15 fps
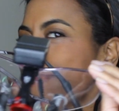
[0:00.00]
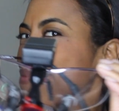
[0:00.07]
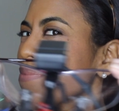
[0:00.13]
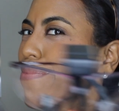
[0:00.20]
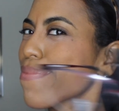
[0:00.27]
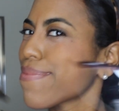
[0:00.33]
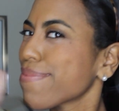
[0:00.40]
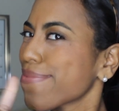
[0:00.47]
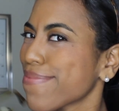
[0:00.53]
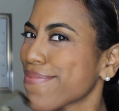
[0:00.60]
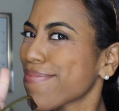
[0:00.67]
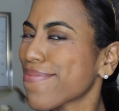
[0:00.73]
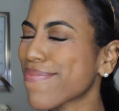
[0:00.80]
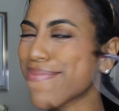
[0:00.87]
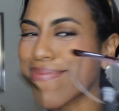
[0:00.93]
So
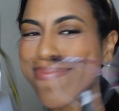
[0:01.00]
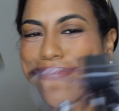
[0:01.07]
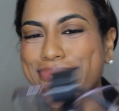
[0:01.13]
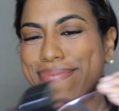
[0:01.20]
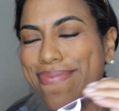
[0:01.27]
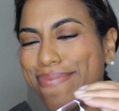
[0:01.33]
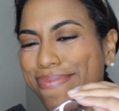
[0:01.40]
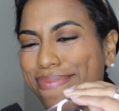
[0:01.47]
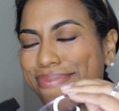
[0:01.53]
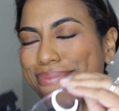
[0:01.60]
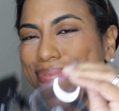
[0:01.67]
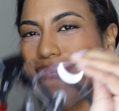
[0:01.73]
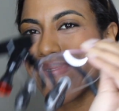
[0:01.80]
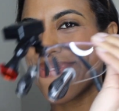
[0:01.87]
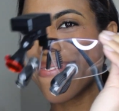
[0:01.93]
with your
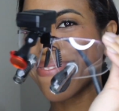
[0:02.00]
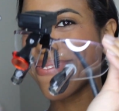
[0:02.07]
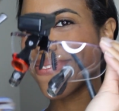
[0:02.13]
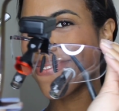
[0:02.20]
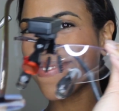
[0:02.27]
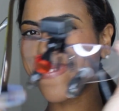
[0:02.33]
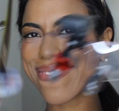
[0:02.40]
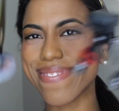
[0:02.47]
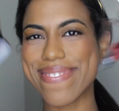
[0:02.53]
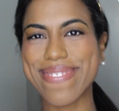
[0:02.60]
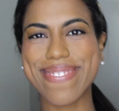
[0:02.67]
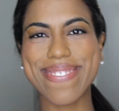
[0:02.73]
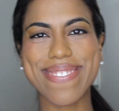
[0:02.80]
prescription, it's important for you to